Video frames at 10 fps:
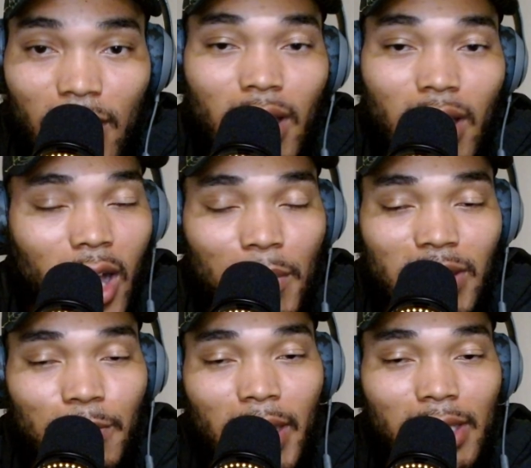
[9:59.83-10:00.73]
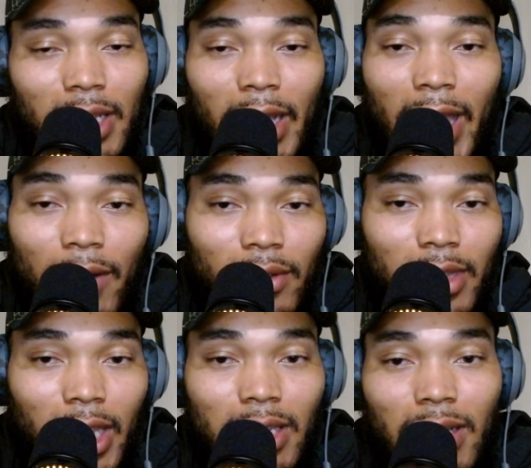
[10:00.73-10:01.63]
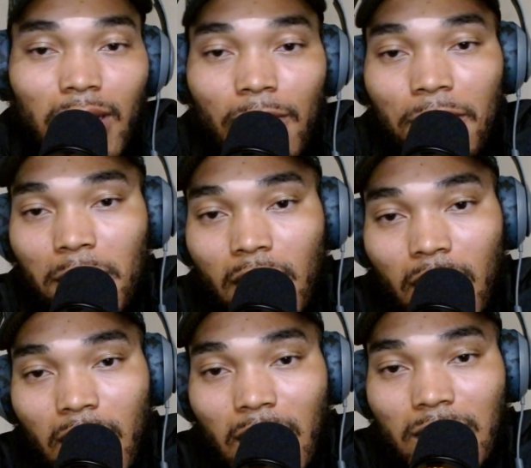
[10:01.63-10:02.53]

I'm expecting everything to come from God, because